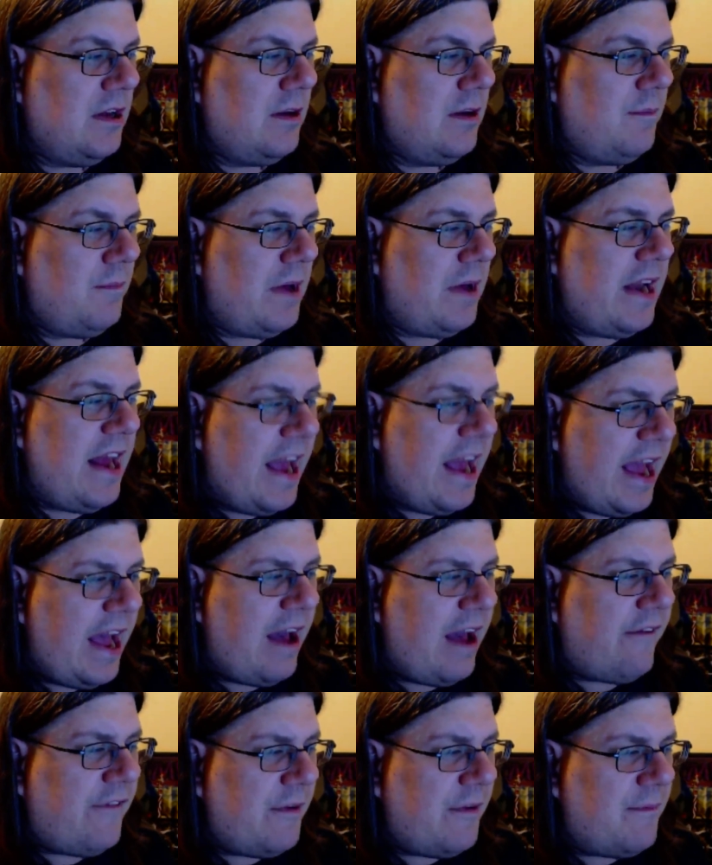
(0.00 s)
But
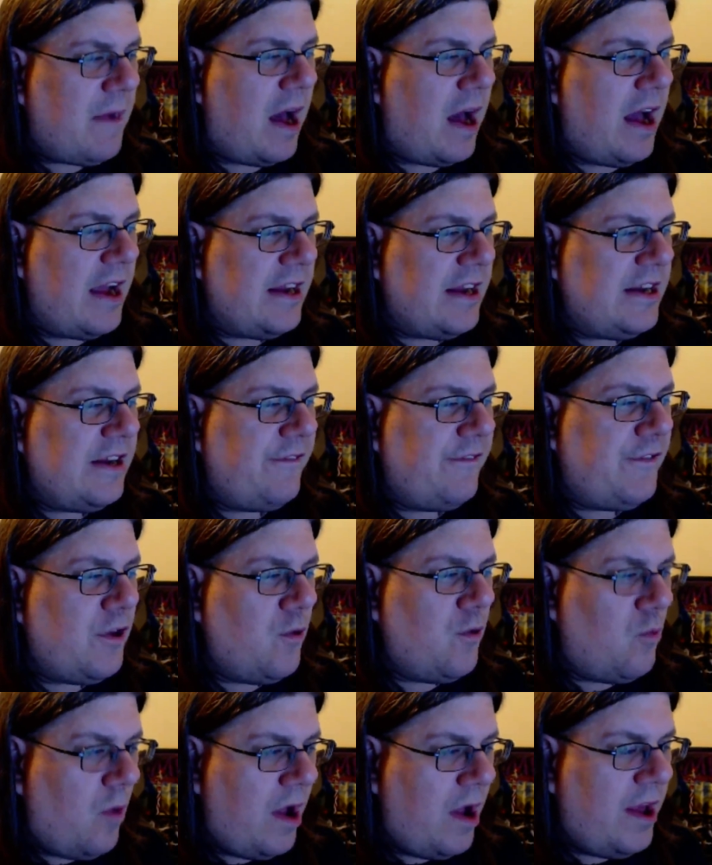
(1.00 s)
have in mind, if you
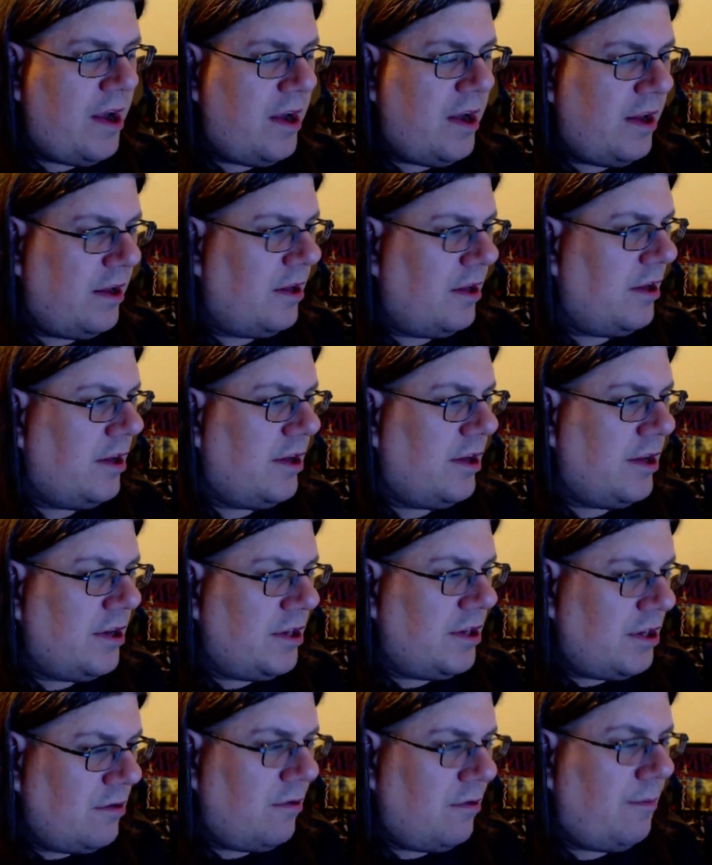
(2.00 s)
win,
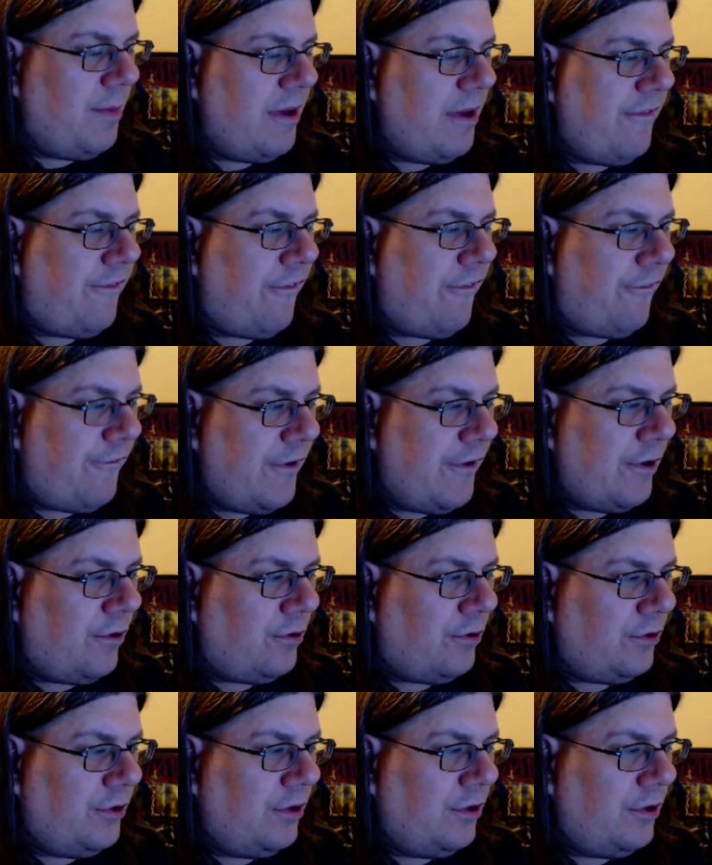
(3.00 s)
you will be fulfilled.